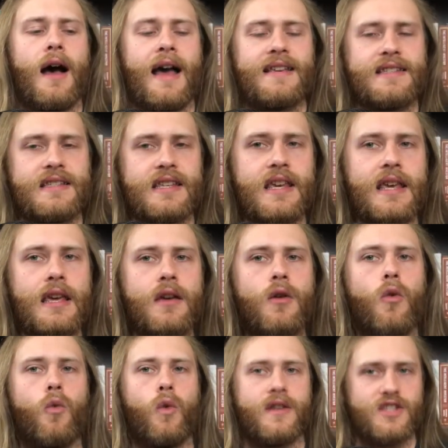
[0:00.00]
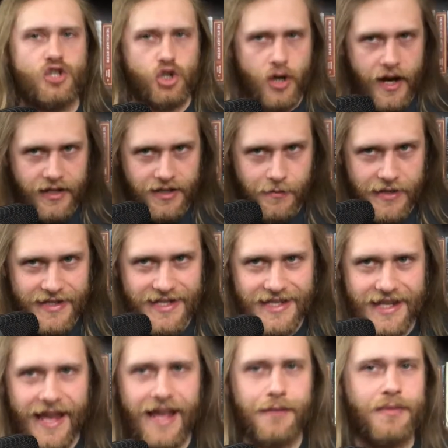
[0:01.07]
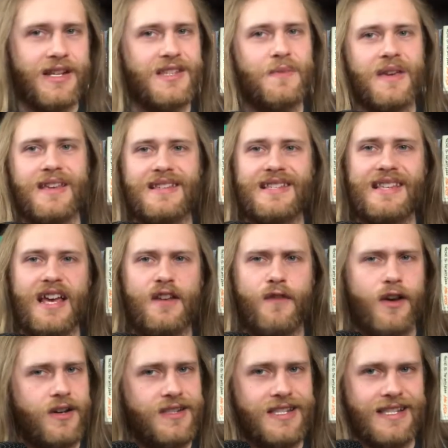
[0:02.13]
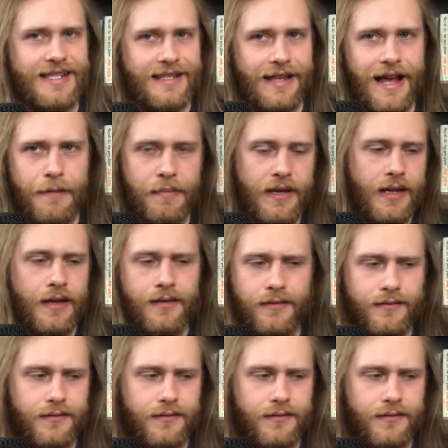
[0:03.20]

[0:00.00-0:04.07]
I see what's trying to be said, but it's being said very sloppily,